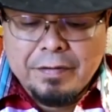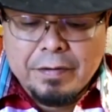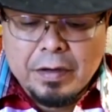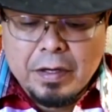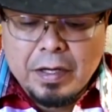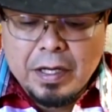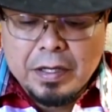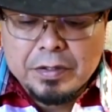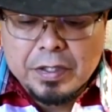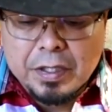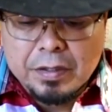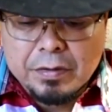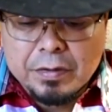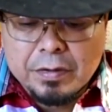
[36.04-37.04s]

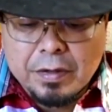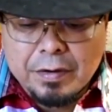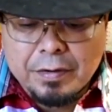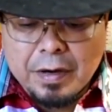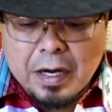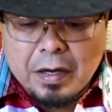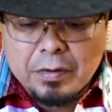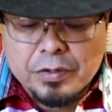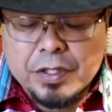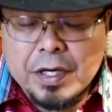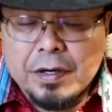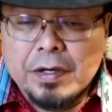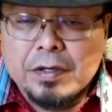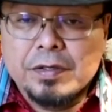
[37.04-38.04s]
teachings around
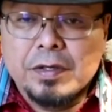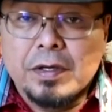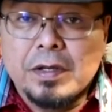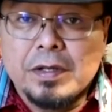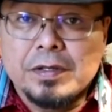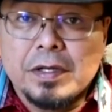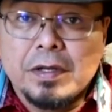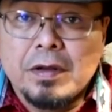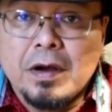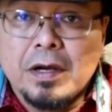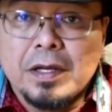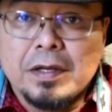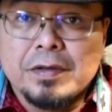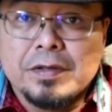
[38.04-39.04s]
sharing circles and
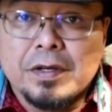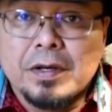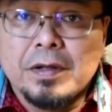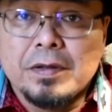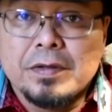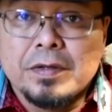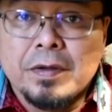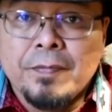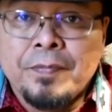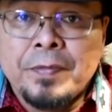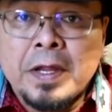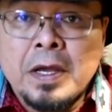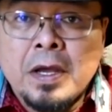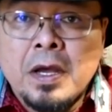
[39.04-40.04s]
talking circles.
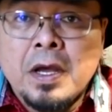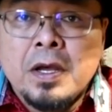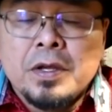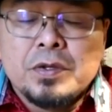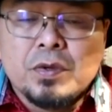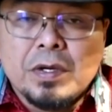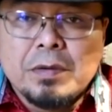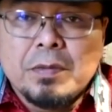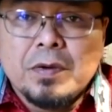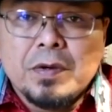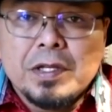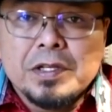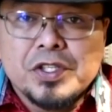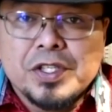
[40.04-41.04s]
So I'm
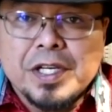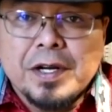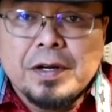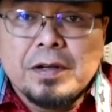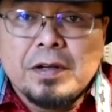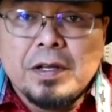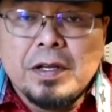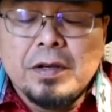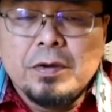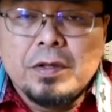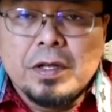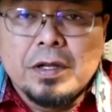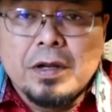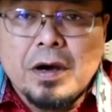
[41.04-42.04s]
going to share to you
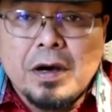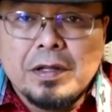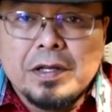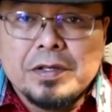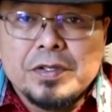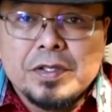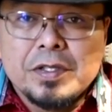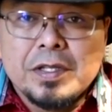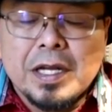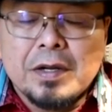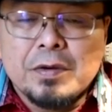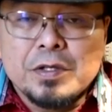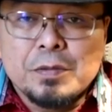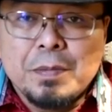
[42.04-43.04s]
the knowledge that
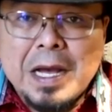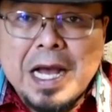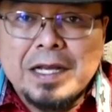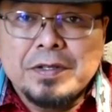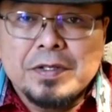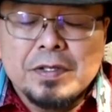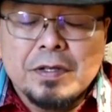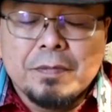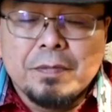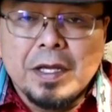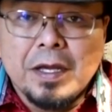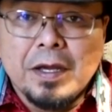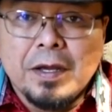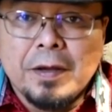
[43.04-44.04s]
was passed to
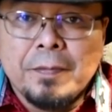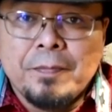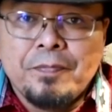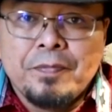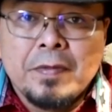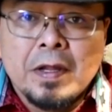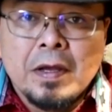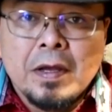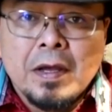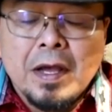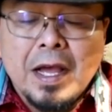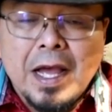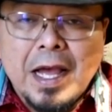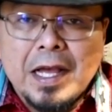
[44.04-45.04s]
me
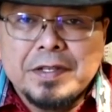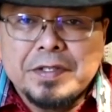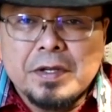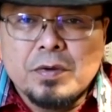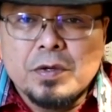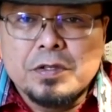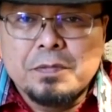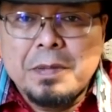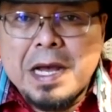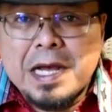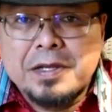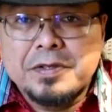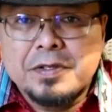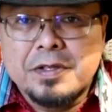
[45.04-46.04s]
as it was
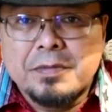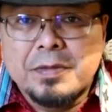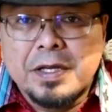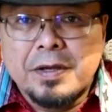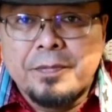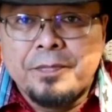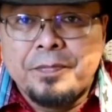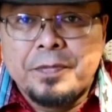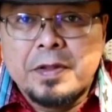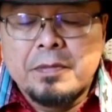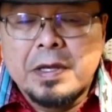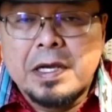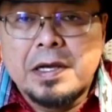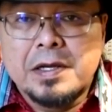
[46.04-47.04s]
passed to me,
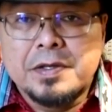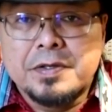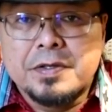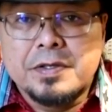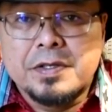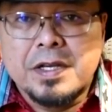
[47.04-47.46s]
because